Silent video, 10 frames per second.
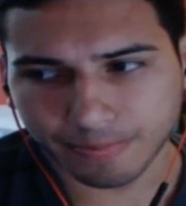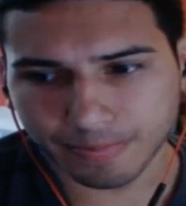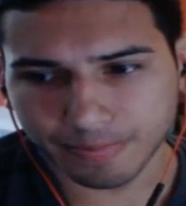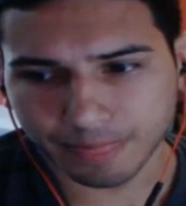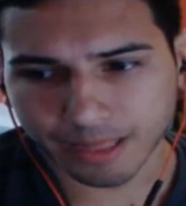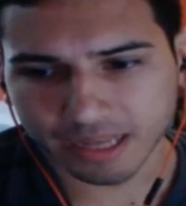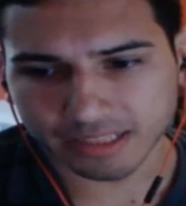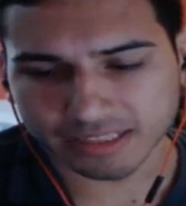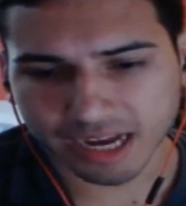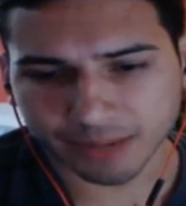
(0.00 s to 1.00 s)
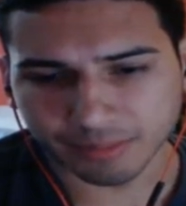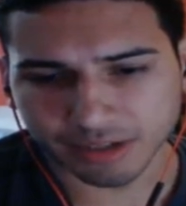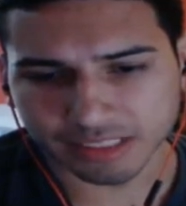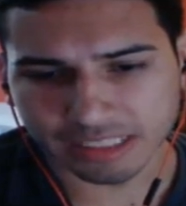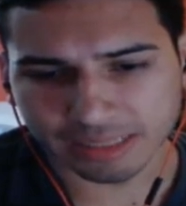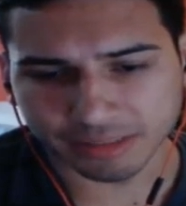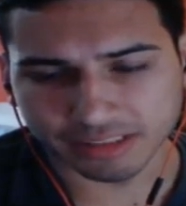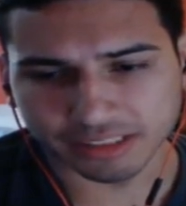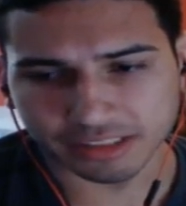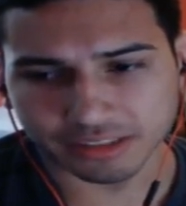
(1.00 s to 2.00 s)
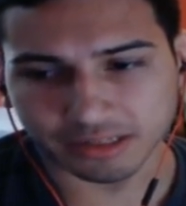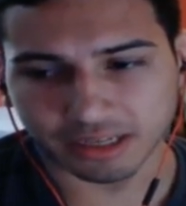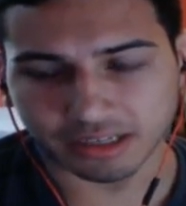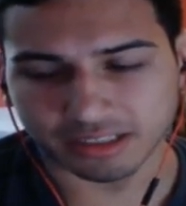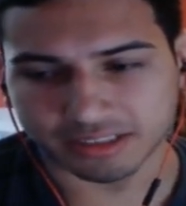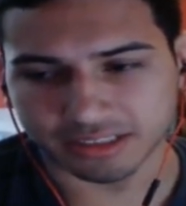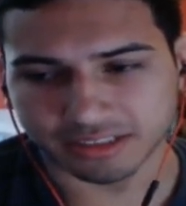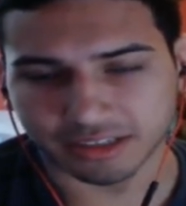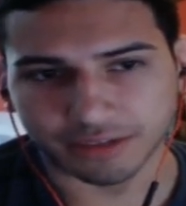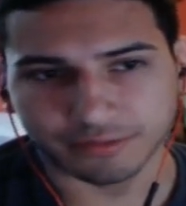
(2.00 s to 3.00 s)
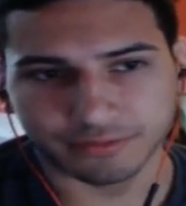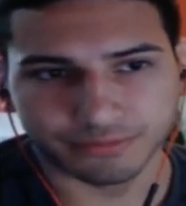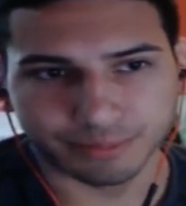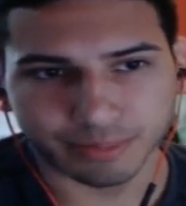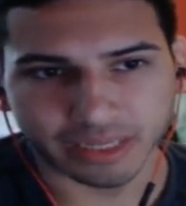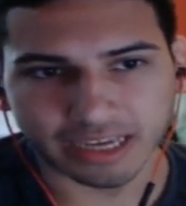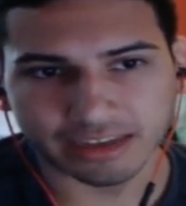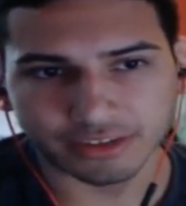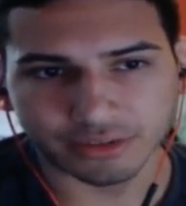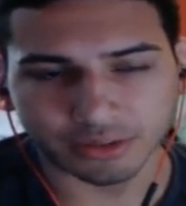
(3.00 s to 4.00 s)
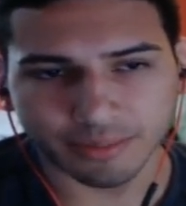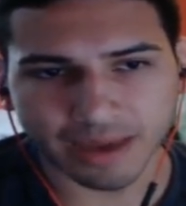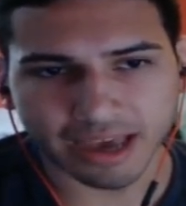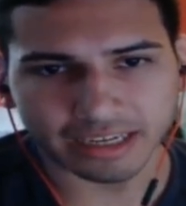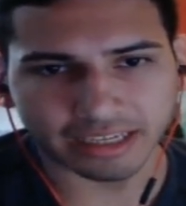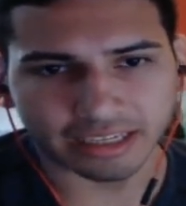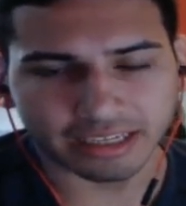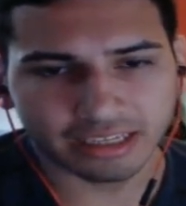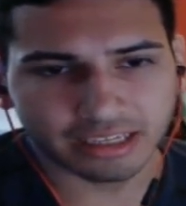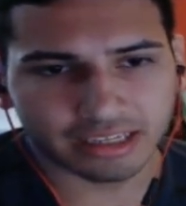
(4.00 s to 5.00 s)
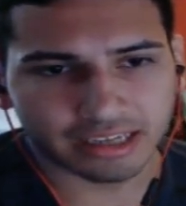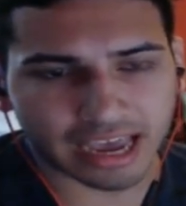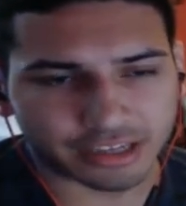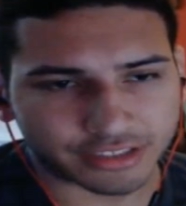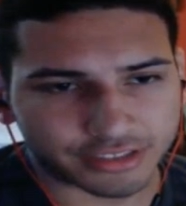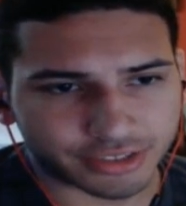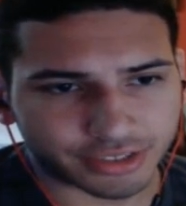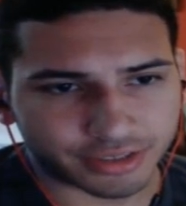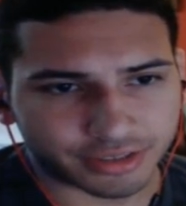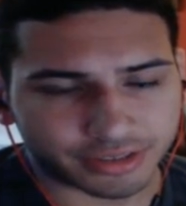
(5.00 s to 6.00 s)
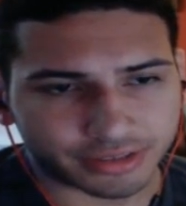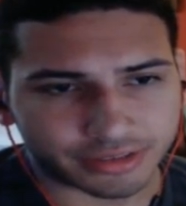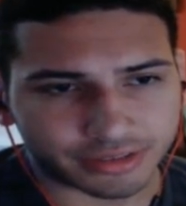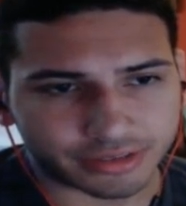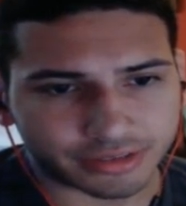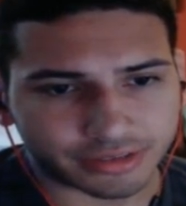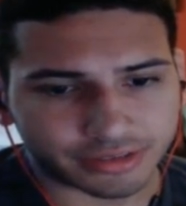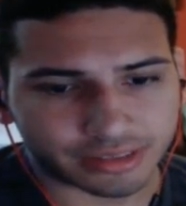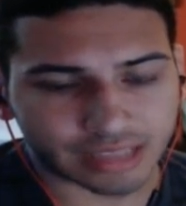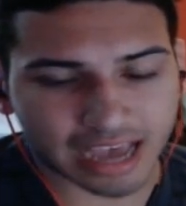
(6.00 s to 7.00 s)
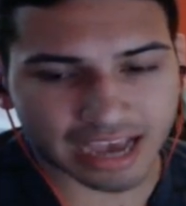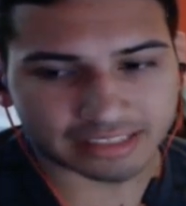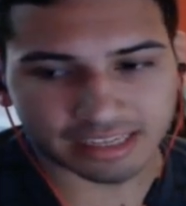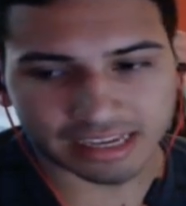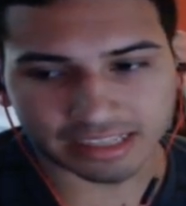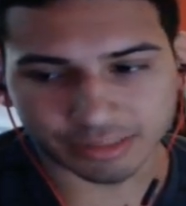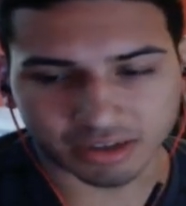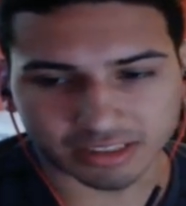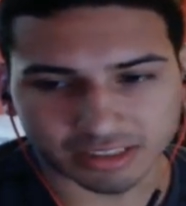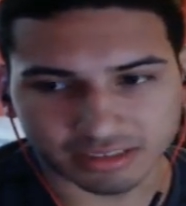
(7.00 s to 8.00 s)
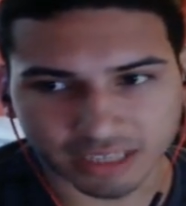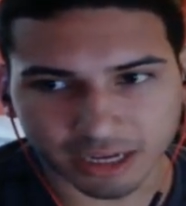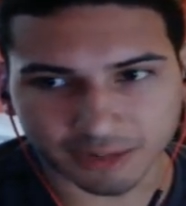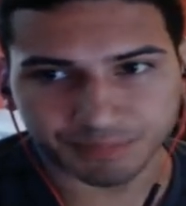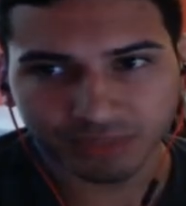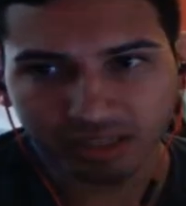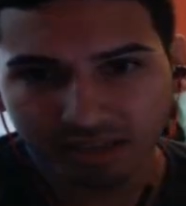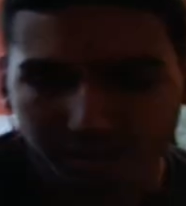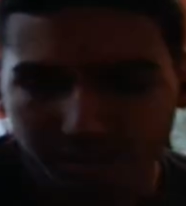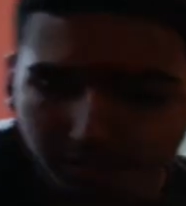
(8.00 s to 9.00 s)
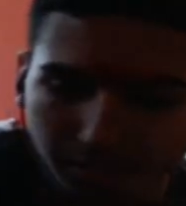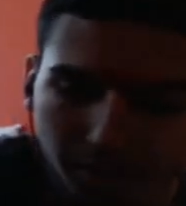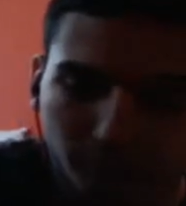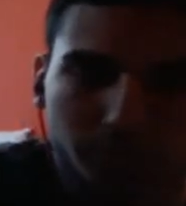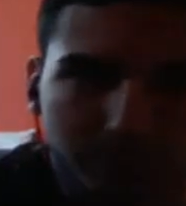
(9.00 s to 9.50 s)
at the time, our team consisted of me, Anatoly, Maddie, Annenster, Lass, and Sparks as a sub. Oh, whoa,